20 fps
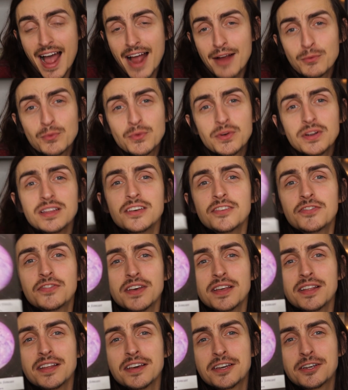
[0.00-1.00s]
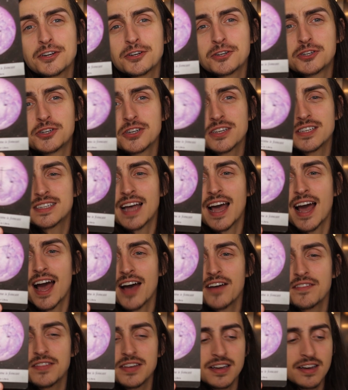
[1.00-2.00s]
I really feel like you're just
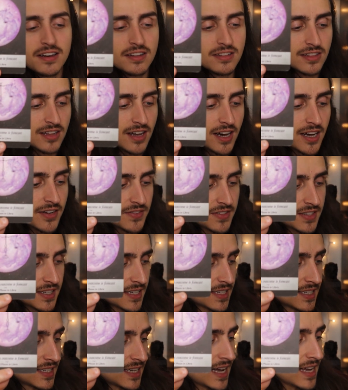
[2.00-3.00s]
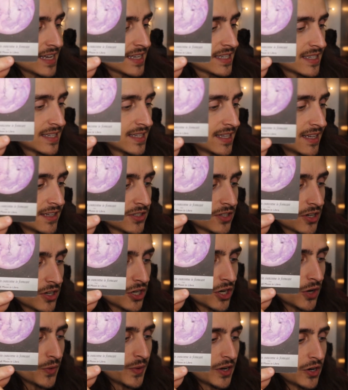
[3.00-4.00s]
having a lot of success. Things are
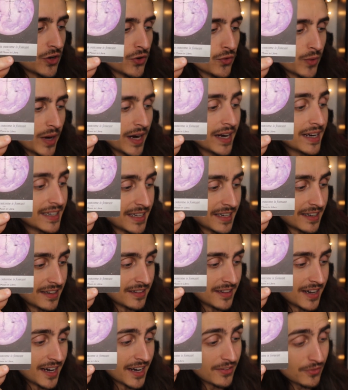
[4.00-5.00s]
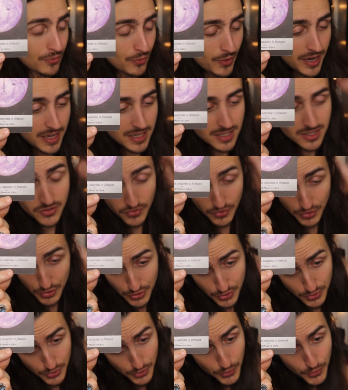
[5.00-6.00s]
going great in a lot of ways for
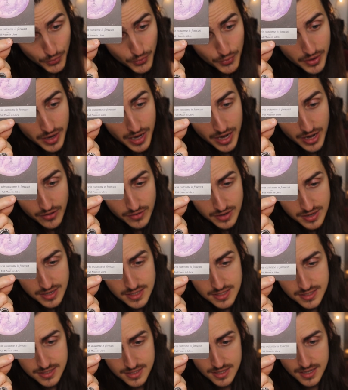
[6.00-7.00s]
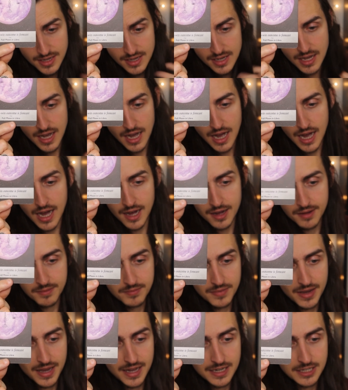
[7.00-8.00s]
you, Aries.
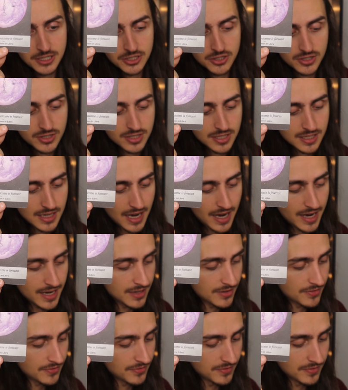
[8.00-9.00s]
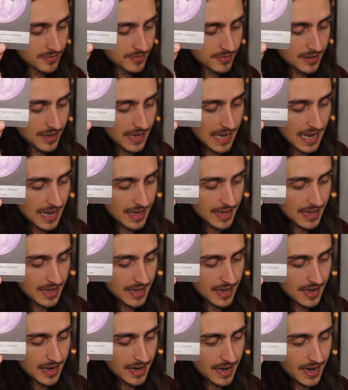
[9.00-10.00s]
Um, and it just kind of
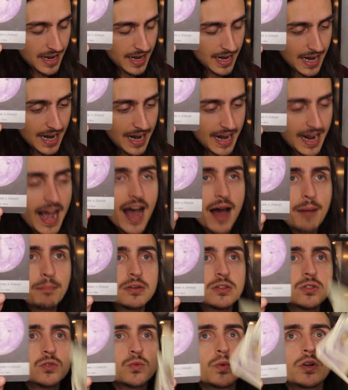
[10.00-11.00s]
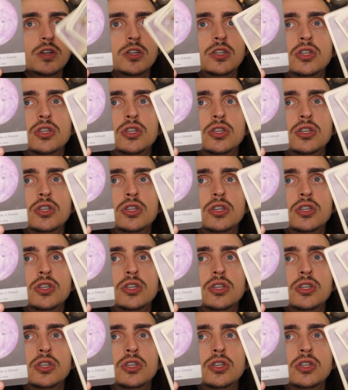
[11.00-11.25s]
it, it happens when